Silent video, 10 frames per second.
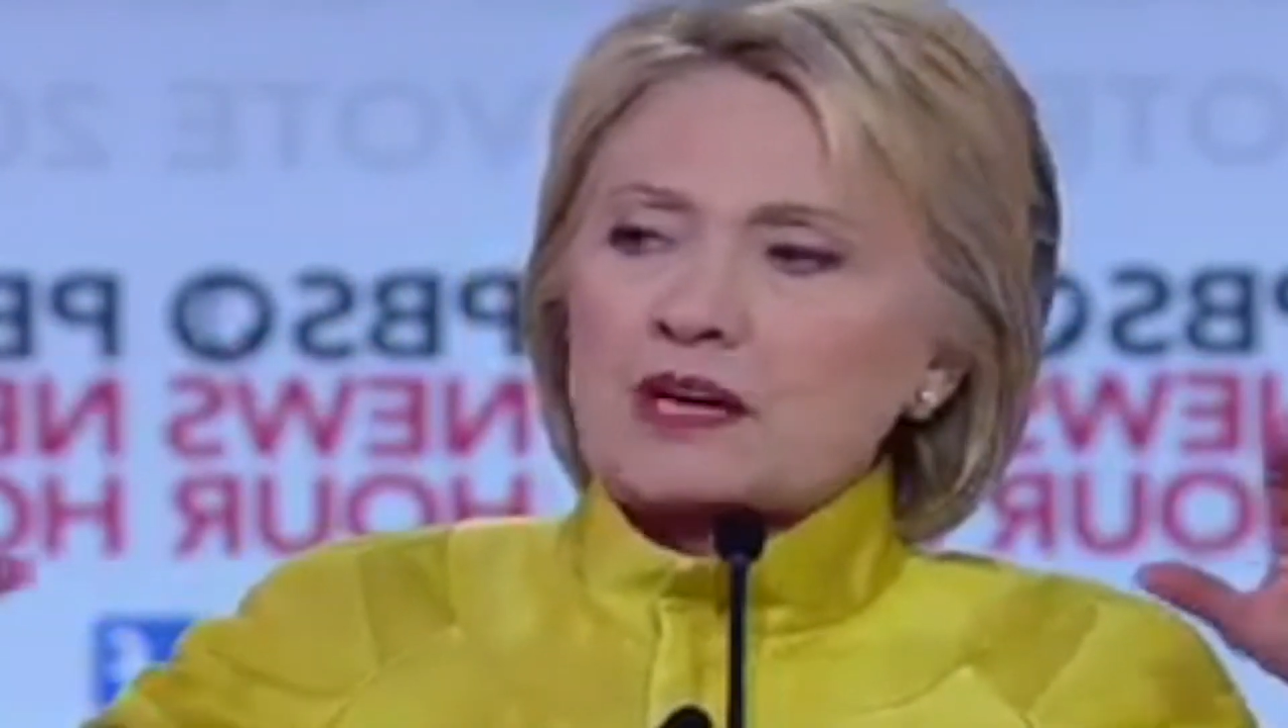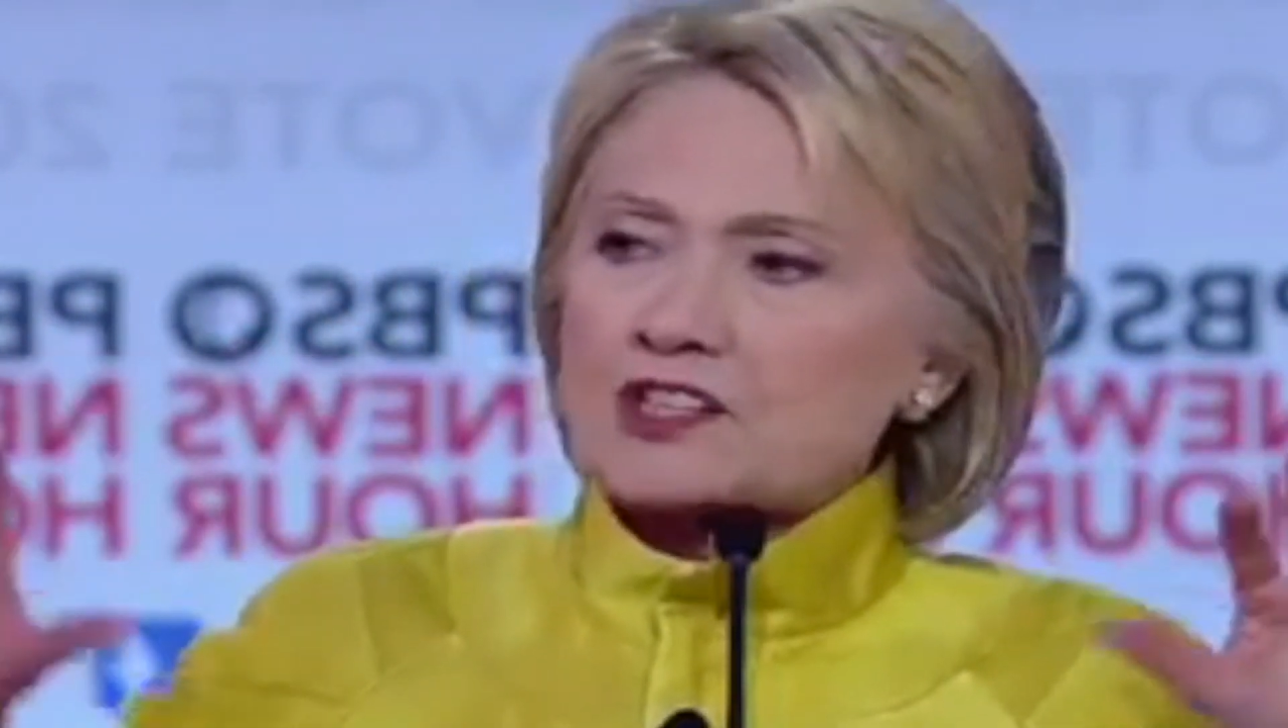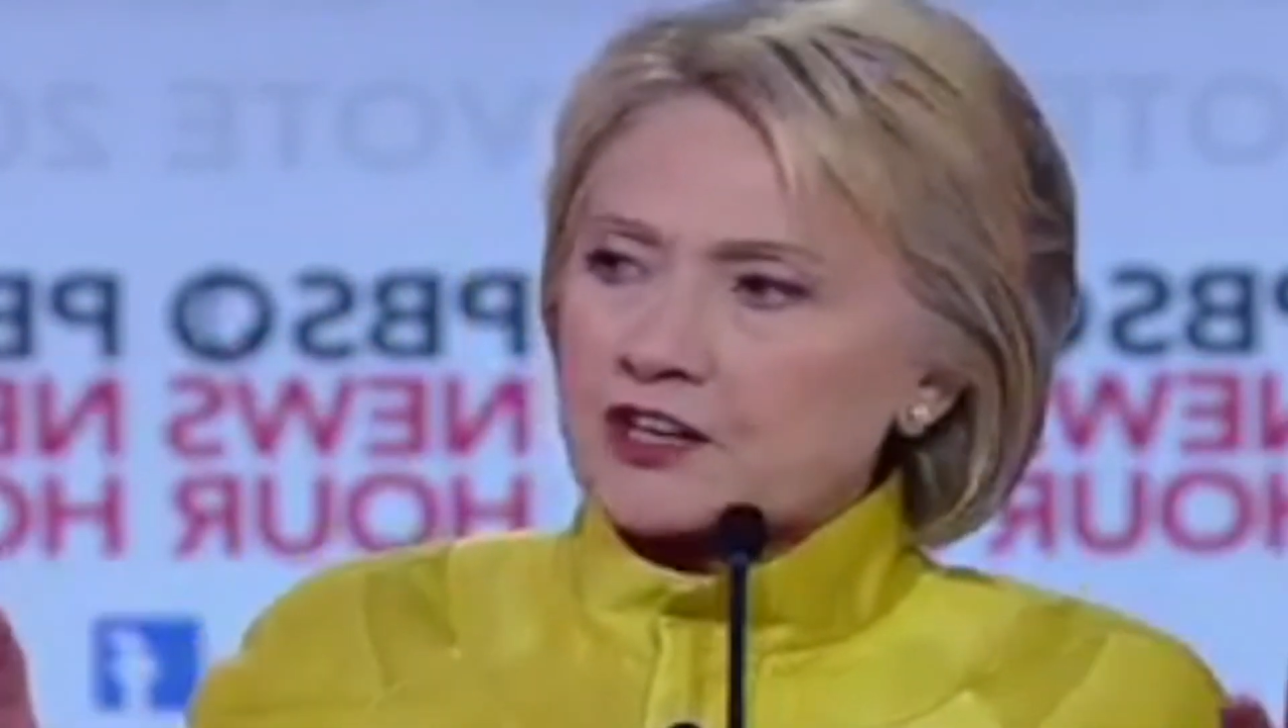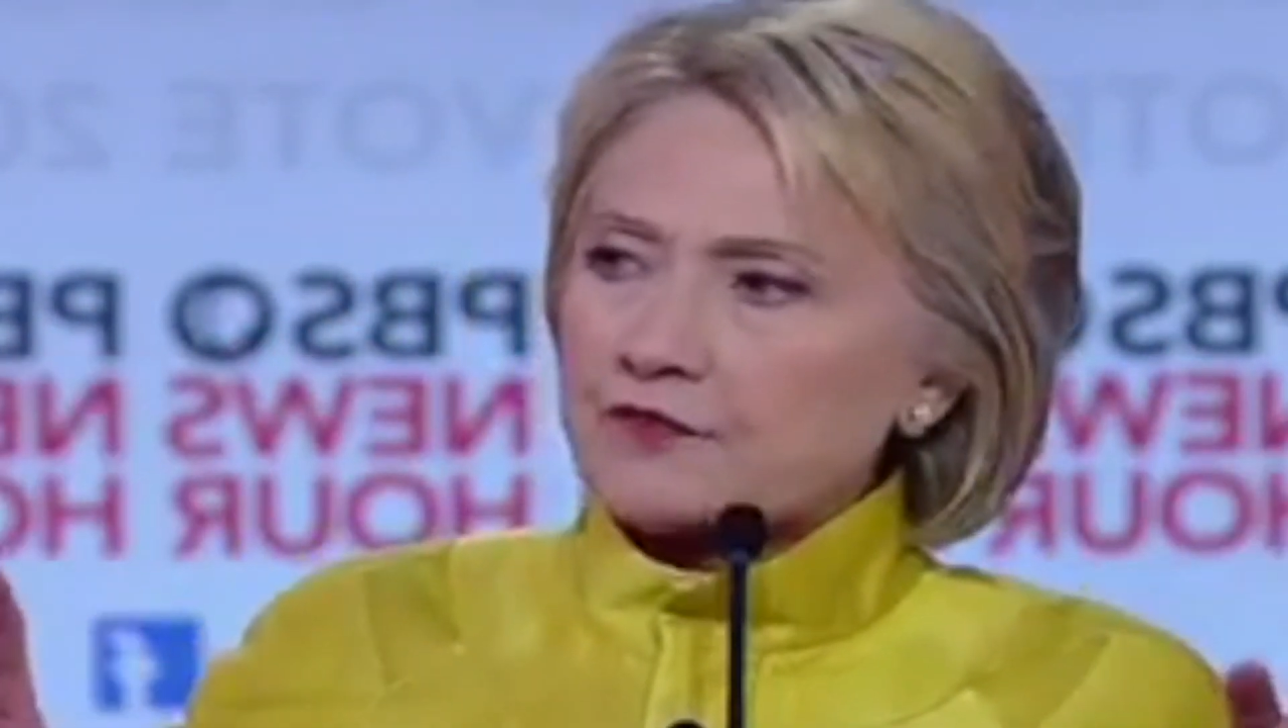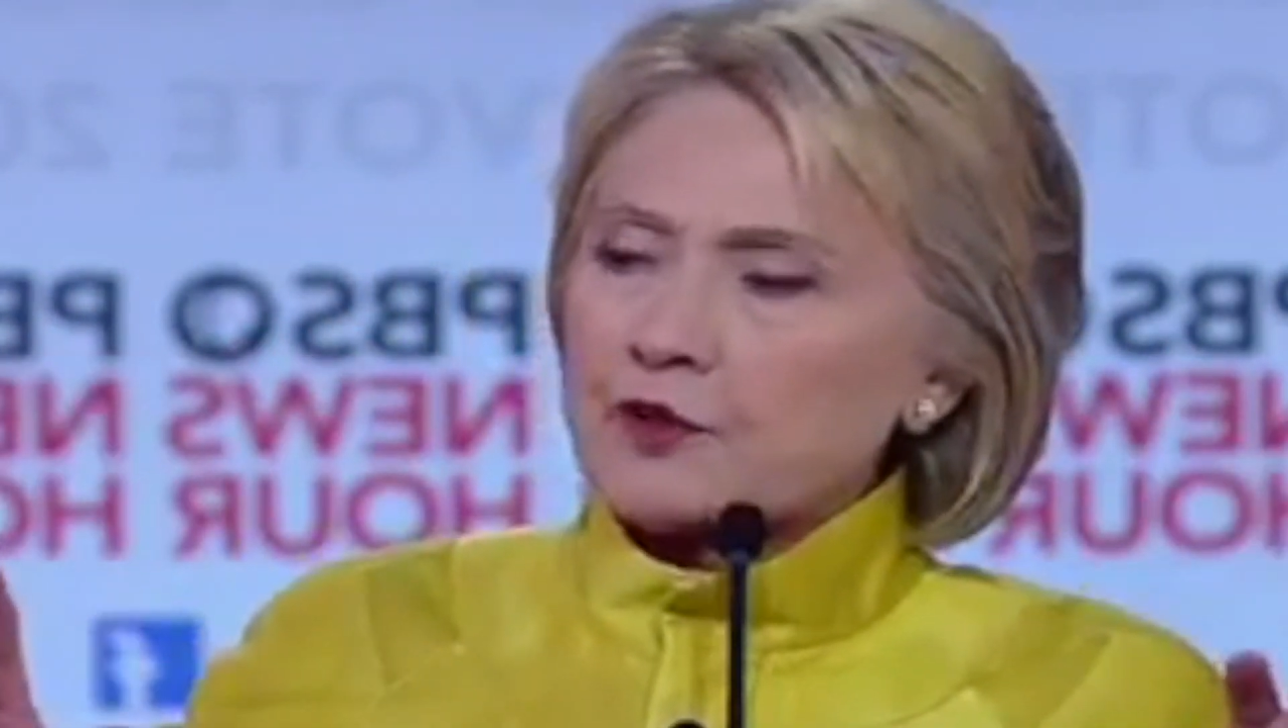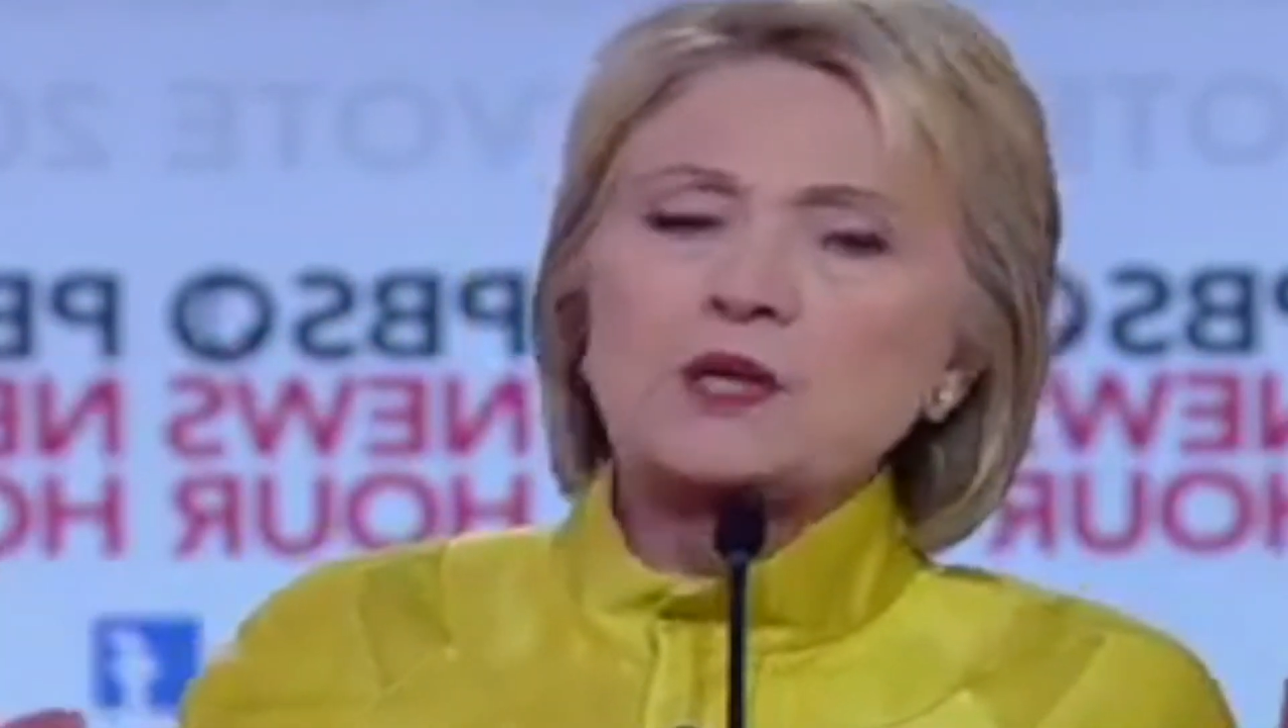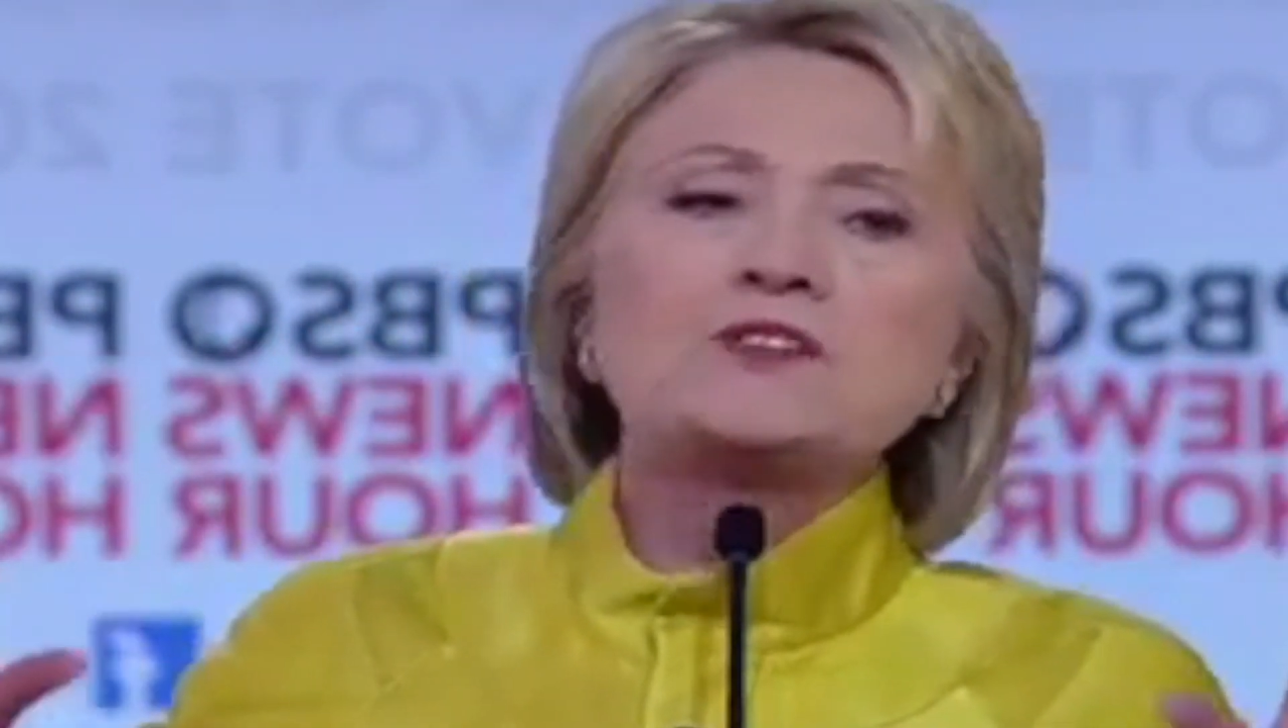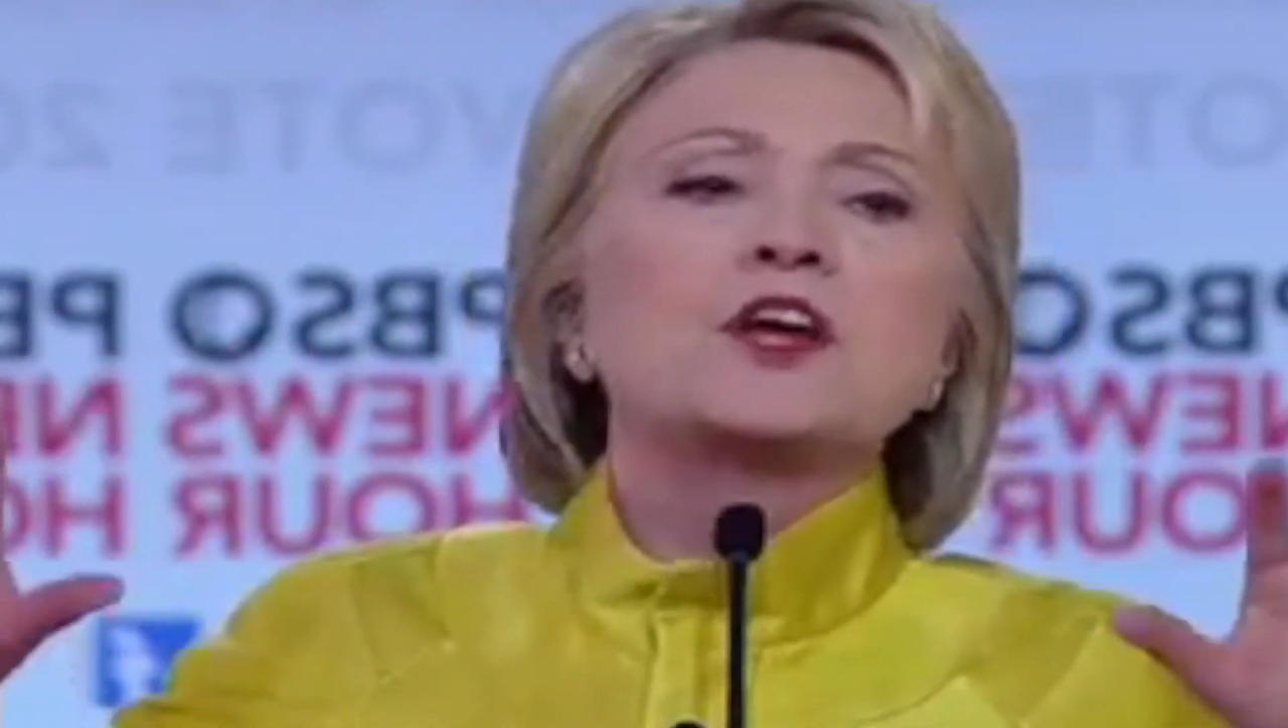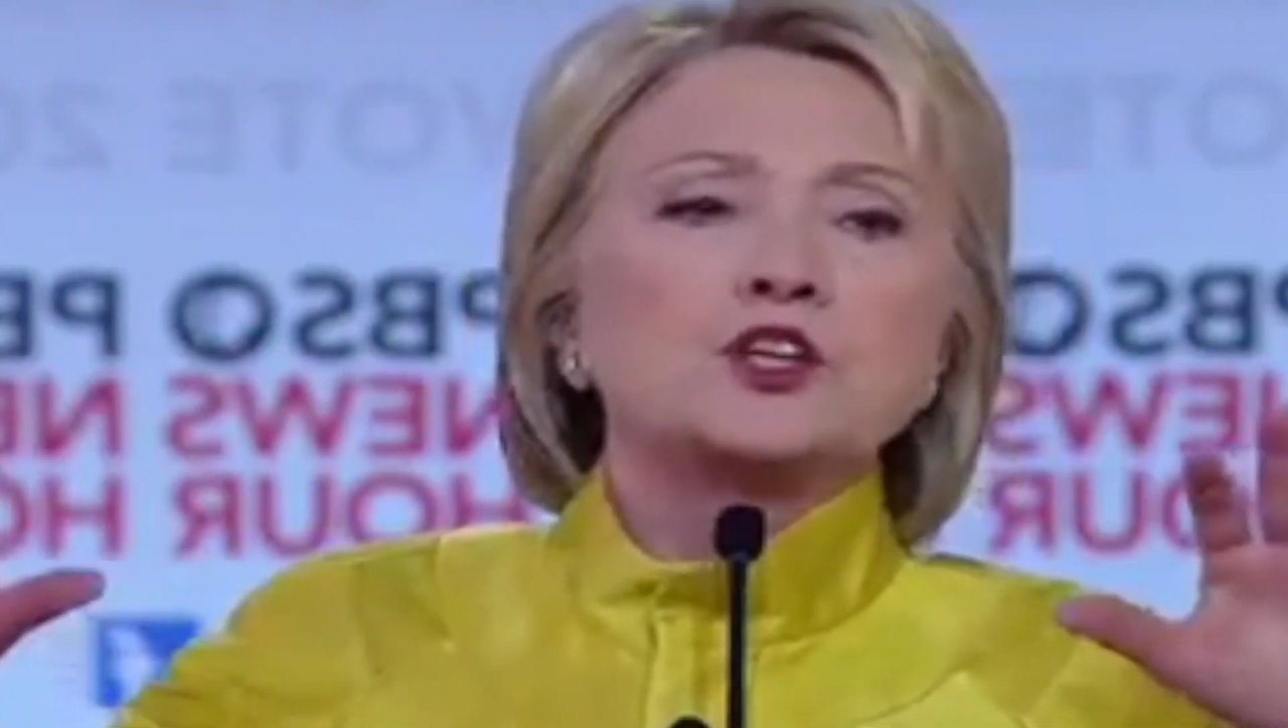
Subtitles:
much influence?